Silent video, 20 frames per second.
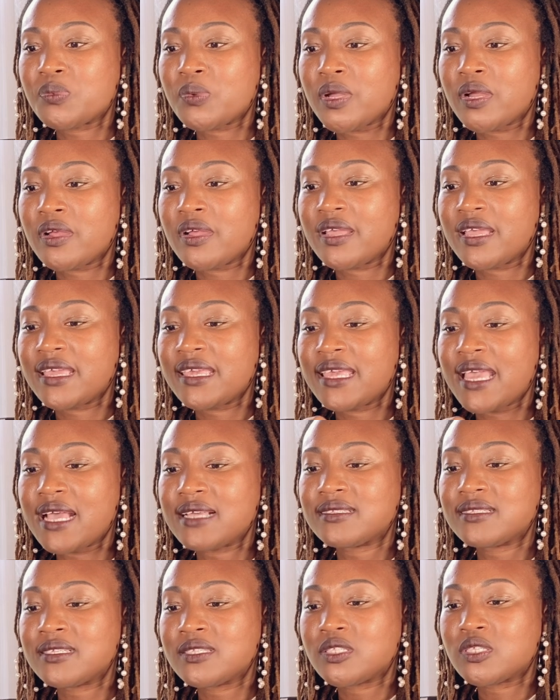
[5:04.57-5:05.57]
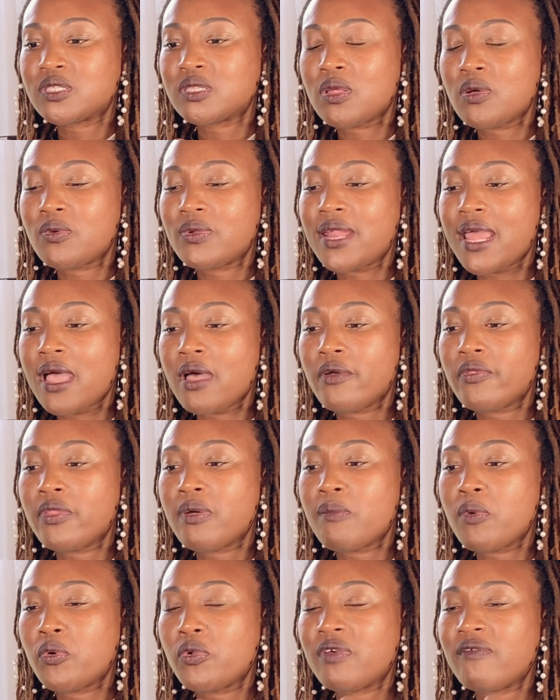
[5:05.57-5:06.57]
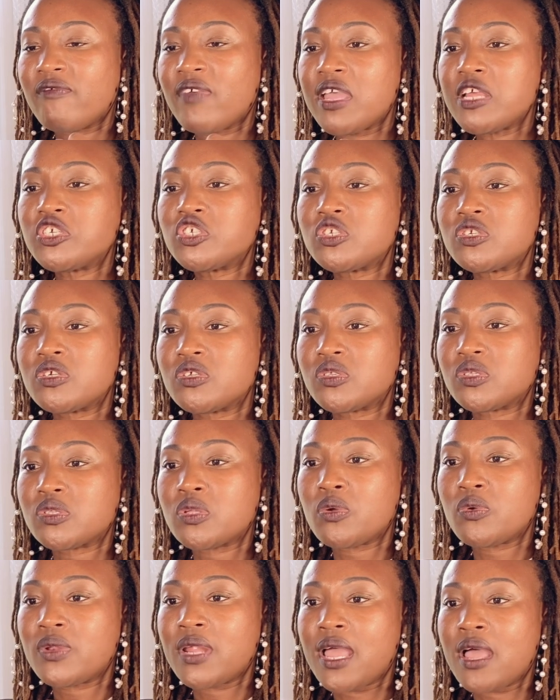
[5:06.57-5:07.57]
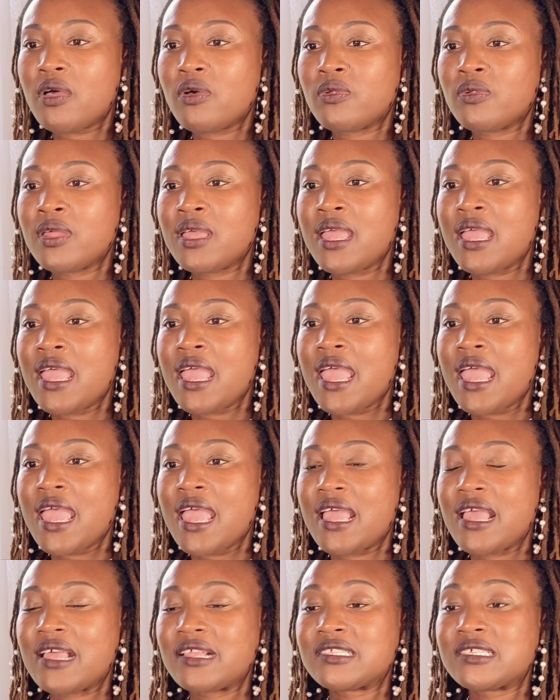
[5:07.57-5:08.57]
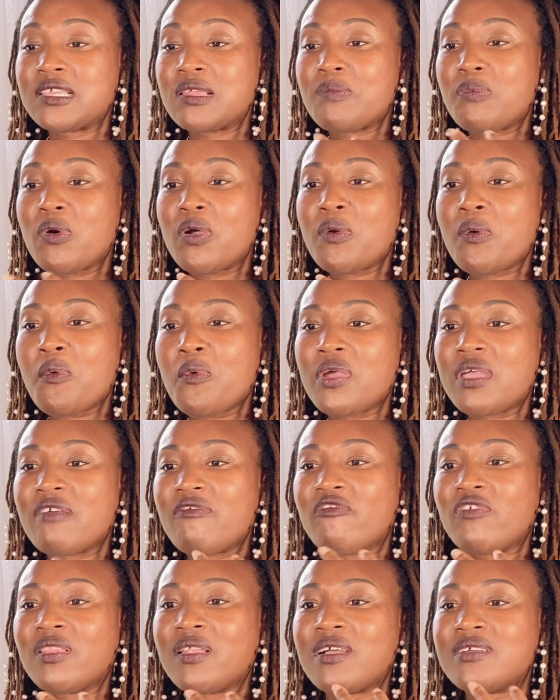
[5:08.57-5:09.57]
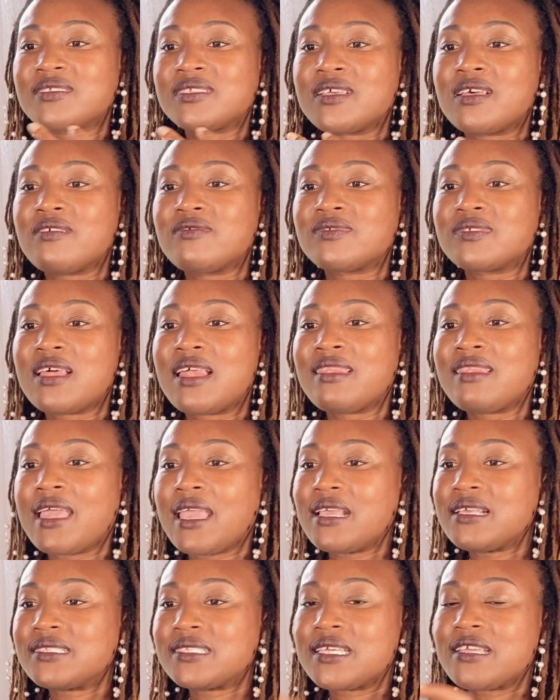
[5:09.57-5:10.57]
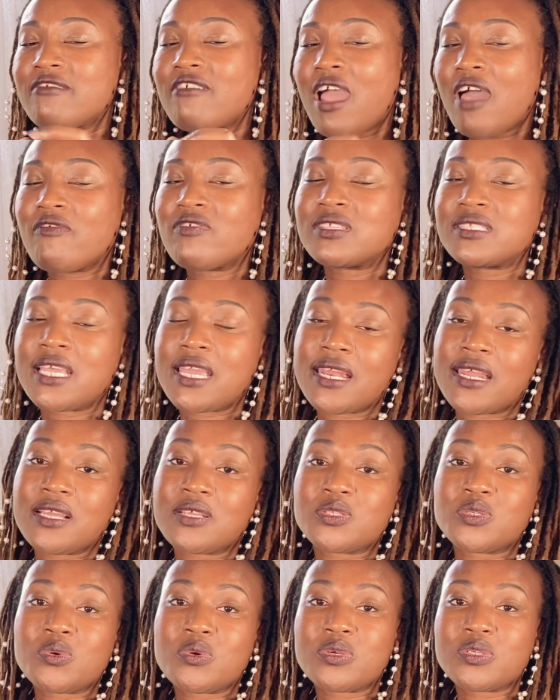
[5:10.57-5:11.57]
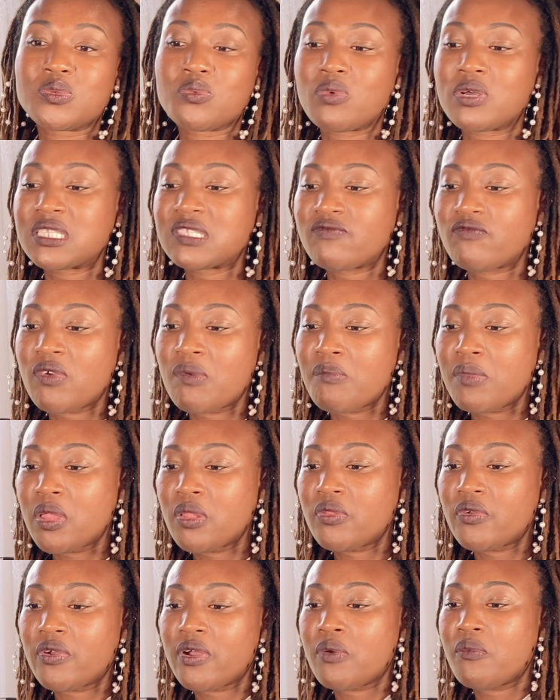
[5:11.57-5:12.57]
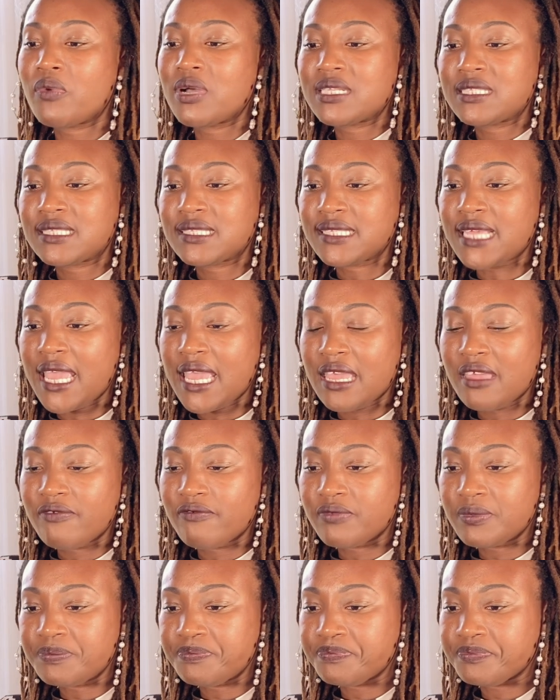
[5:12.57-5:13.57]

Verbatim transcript: where yes, it's slowed down. The motivation is slowed down to the point where we can feel ourselves lazy, gravitating towards what's familiar and what's safe.